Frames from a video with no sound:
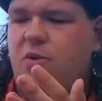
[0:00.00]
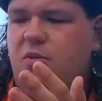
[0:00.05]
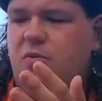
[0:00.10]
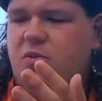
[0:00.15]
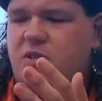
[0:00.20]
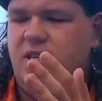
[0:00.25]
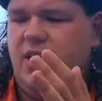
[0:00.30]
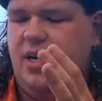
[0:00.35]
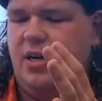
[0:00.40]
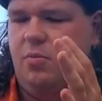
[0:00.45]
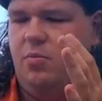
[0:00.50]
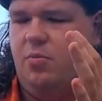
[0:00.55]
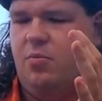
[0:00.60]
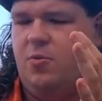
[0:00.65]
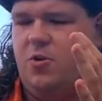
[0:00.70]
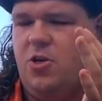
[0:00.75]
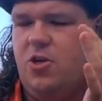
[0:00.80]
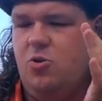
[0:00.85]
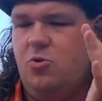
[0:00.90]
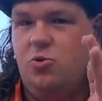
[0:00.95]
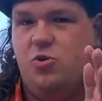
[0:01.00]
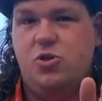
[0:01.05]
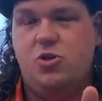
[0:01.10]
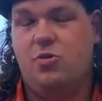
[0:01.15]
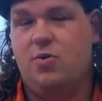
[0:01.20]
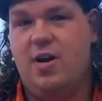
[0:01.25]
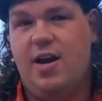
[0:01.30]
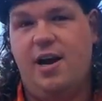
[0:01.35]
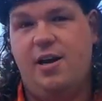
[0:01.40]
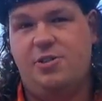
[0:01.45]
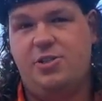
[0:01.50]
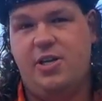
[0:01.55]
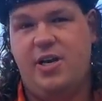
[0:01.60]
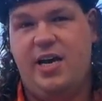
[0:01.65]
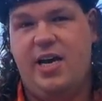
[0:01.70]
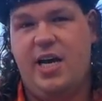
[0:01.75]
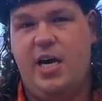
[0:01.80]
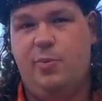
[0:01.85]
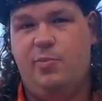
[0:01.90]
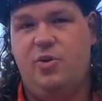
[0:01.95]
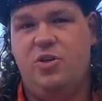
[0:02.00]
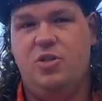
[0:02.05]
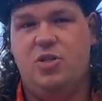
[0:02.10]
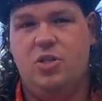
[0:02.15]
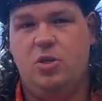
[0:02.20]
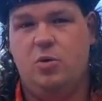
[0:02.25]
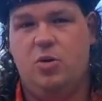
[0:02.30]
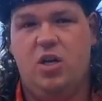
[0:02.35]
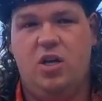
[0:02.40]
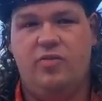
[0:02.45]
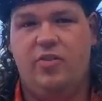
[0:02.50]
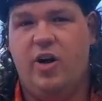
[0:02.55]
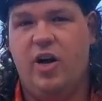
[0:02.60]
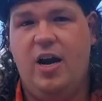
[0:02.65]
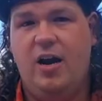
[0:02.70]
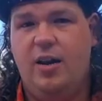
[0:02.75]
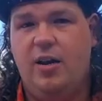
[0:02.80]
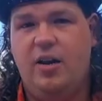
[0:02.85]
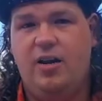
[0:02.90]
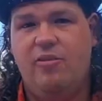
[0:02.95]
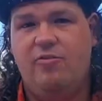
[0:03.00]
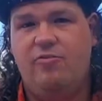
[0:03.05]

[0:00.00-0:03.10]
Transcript: there was a huge crash that happened, so all of our editing